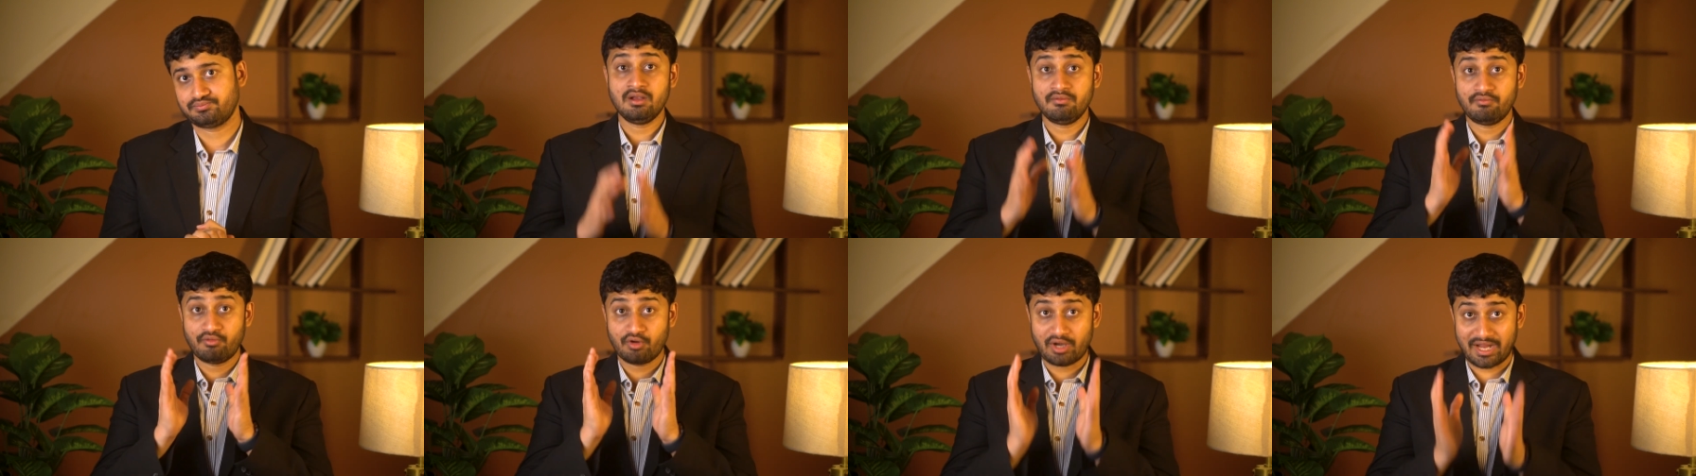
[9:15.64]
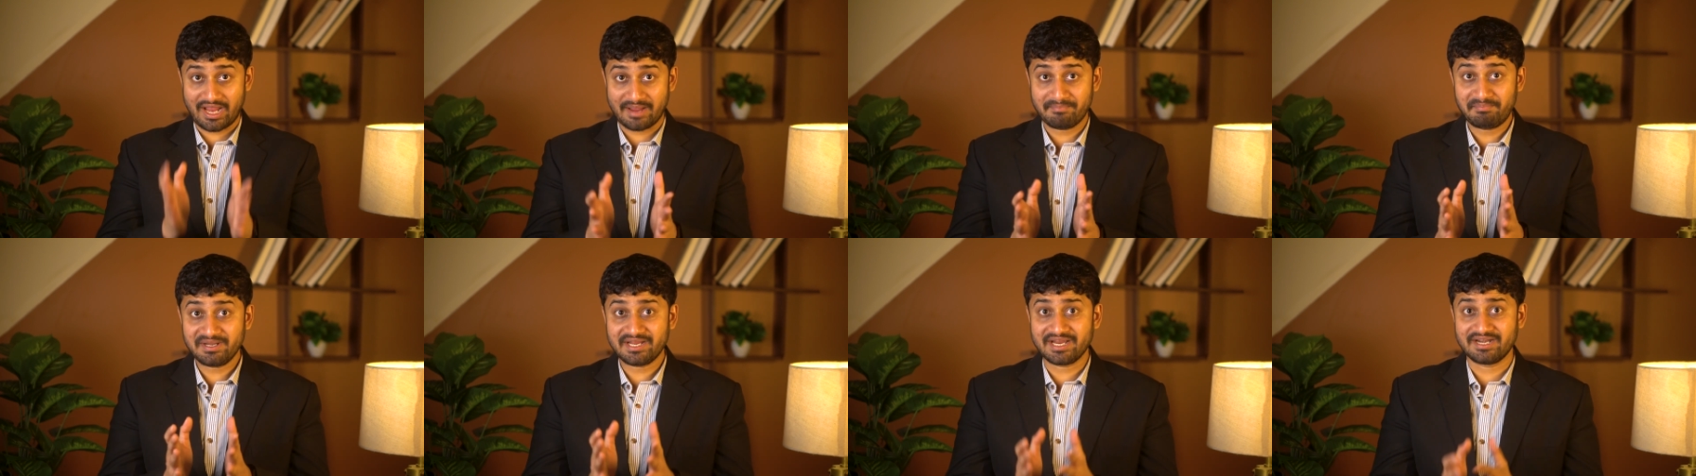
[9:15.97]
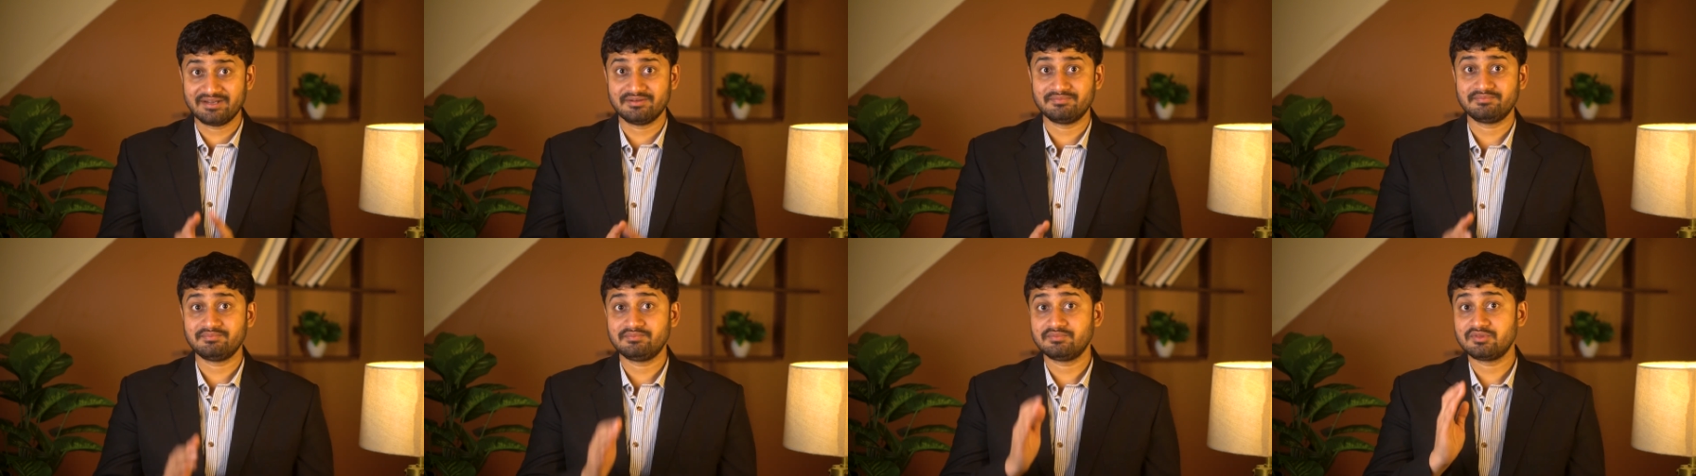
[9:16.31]
For
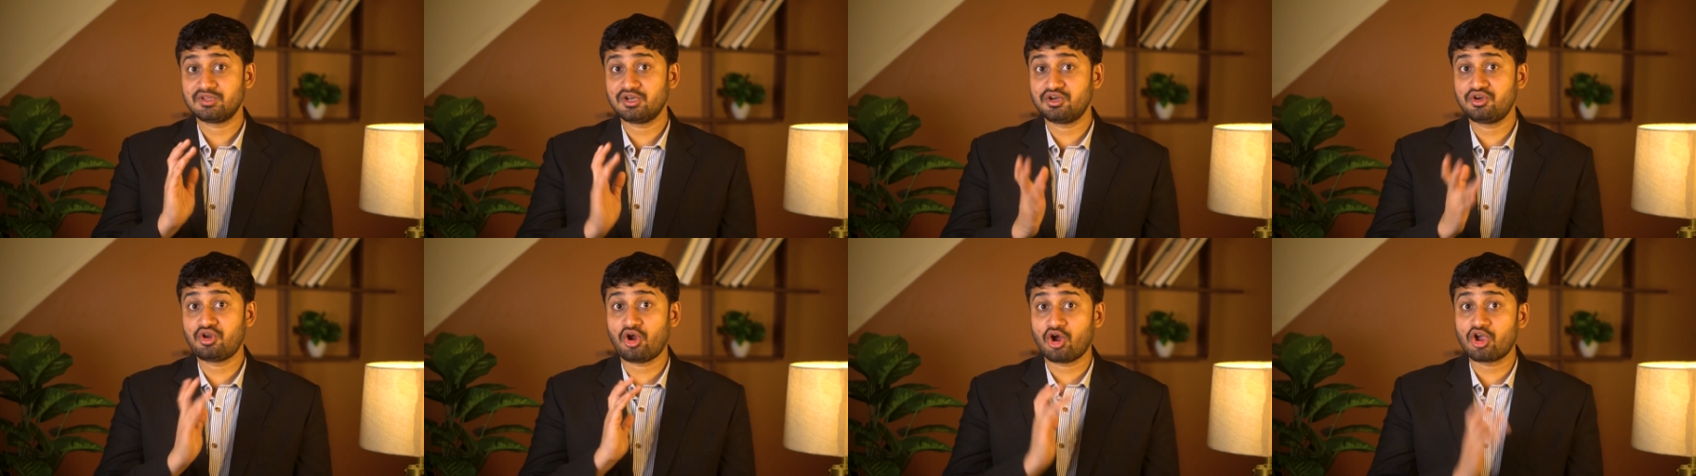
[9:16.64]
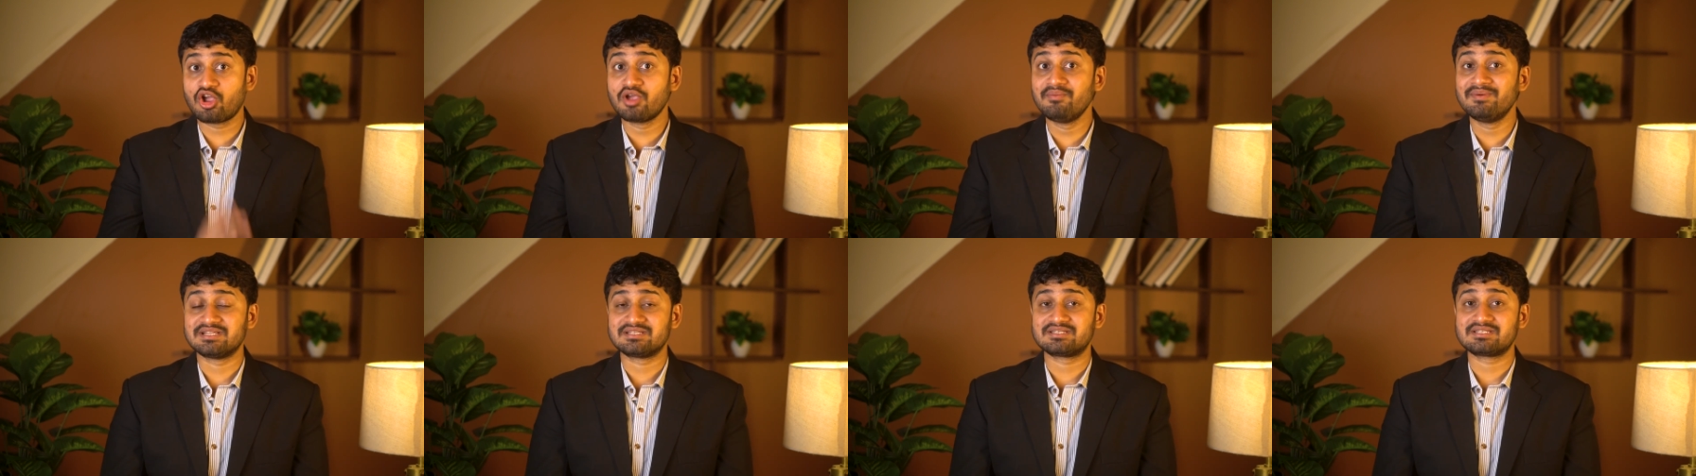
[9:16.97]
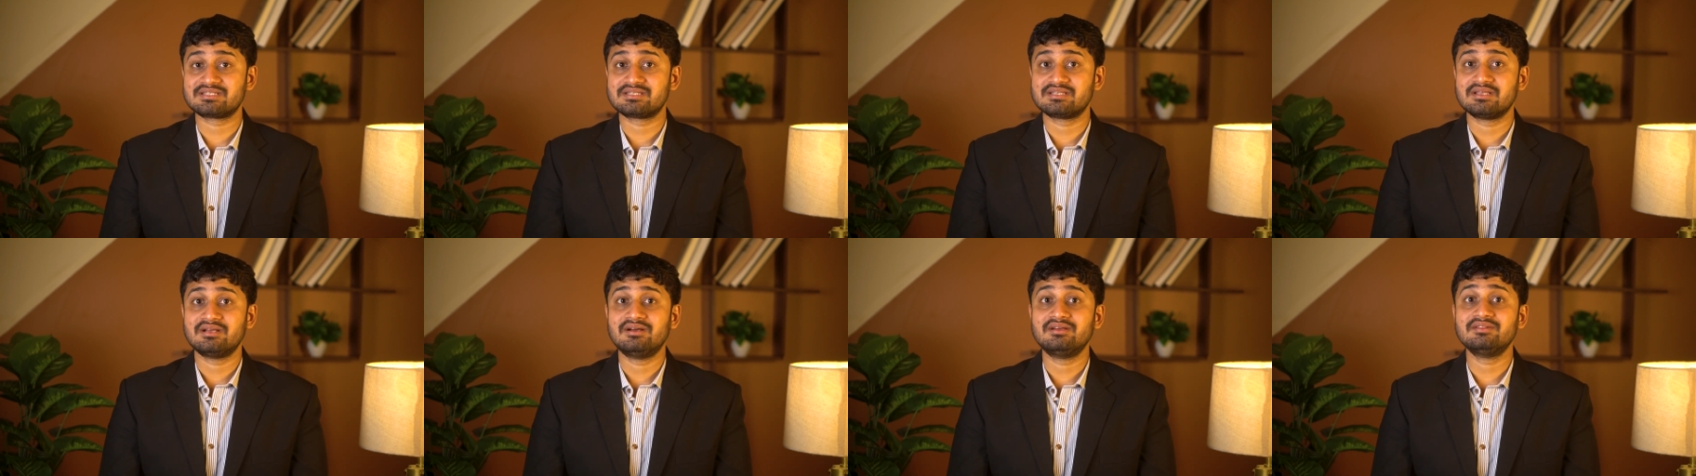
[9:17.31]
applicant, the
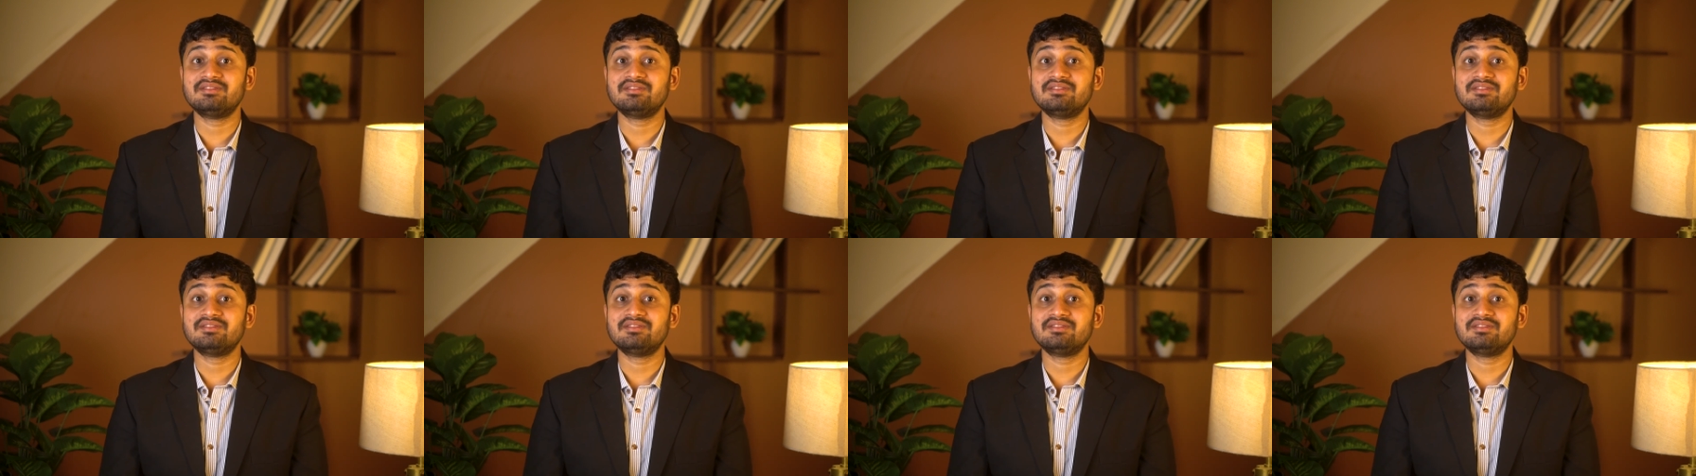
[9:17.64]
documents